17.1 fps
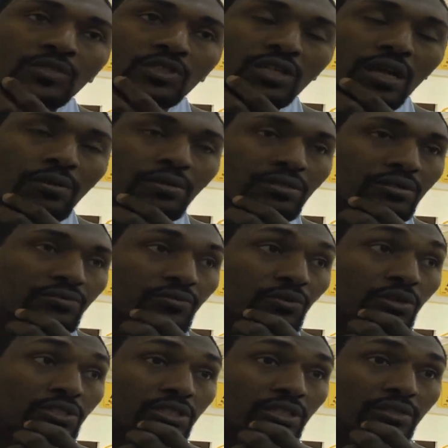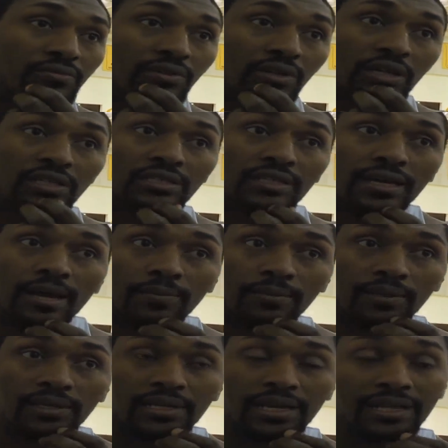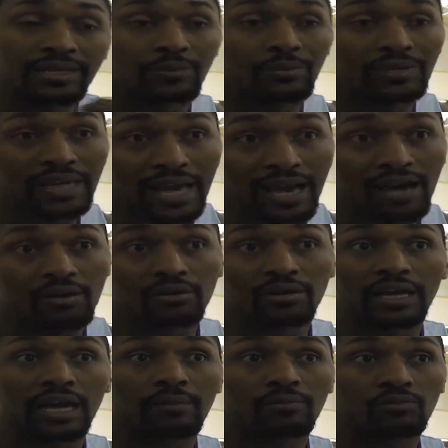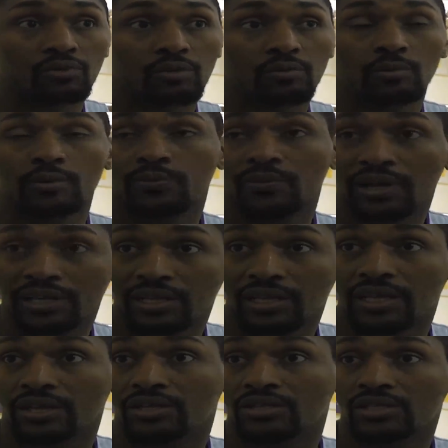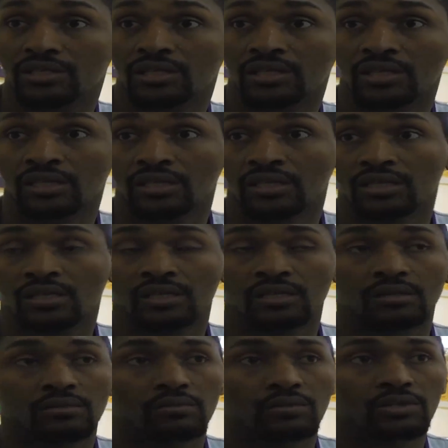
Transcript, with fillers: So that was unfortunate for us to happen like that. And then with Yao in Game Three, when we played the Lakers, Right.